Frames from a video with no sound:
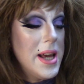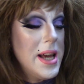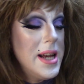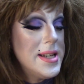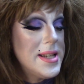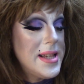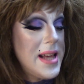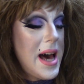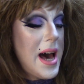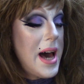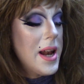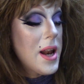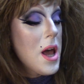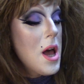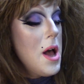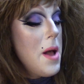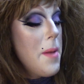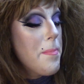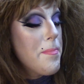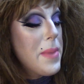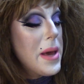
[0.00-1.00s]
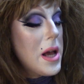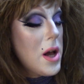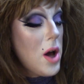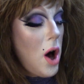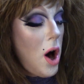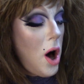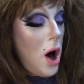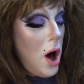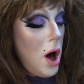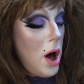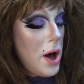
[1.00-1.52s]
is that
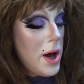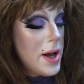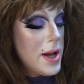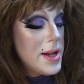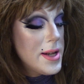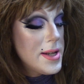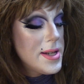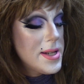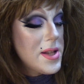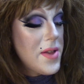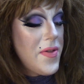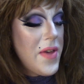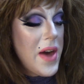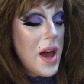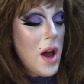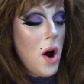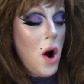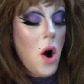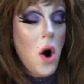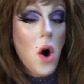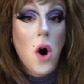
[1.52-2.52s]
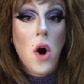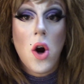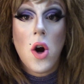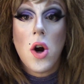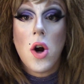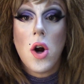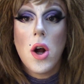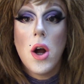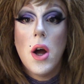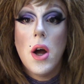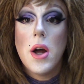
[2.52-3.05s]
because they
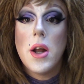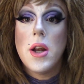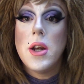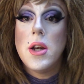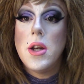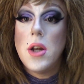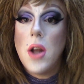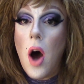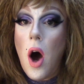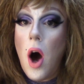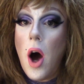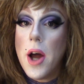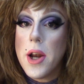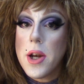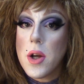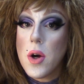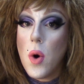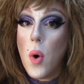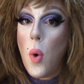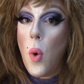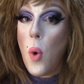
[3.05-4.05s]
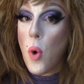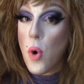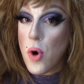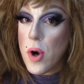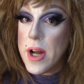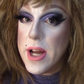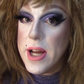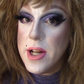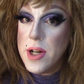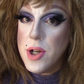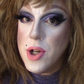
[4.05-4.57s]
are not
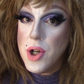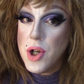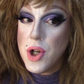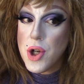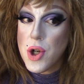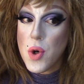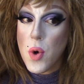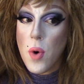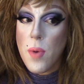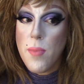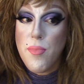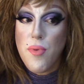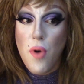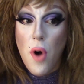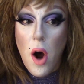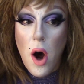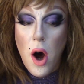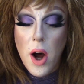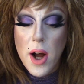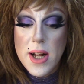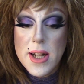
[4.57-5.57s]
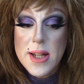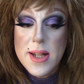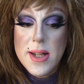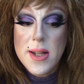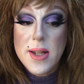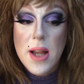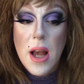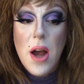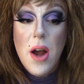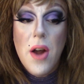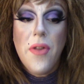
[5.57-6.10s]
orange or
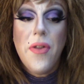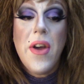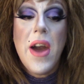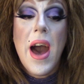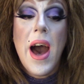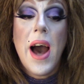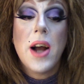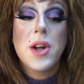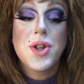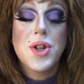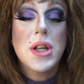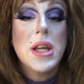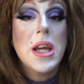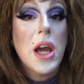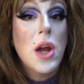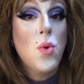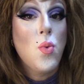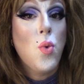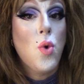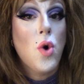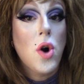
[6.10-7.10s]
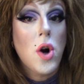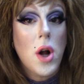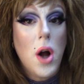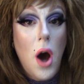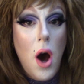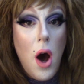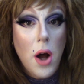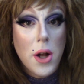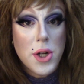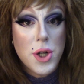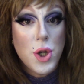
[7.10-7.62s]
bronze, they actually can work
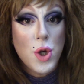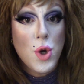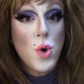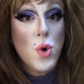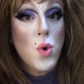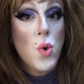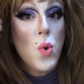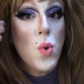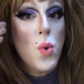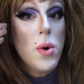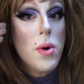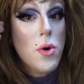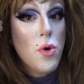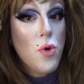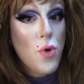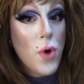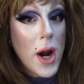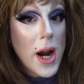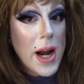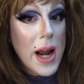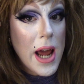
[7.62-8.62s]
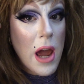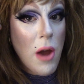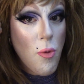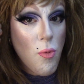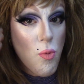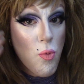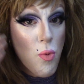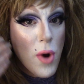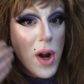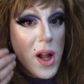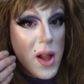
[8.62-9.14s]
to create a
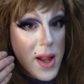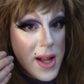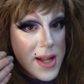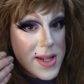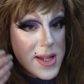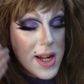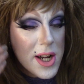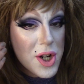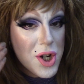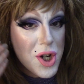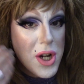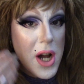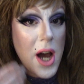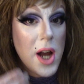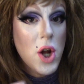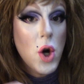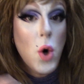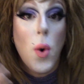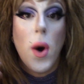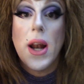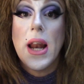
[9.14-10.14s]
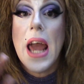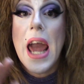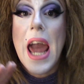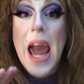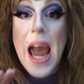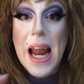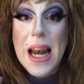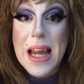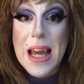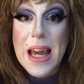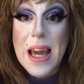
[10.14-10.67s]
realistic shadow on
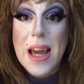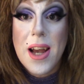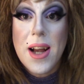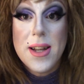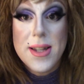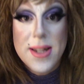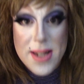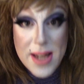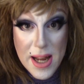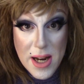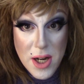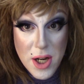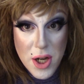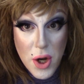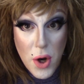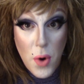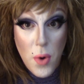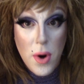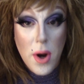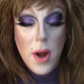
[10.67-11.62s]
any skin tone.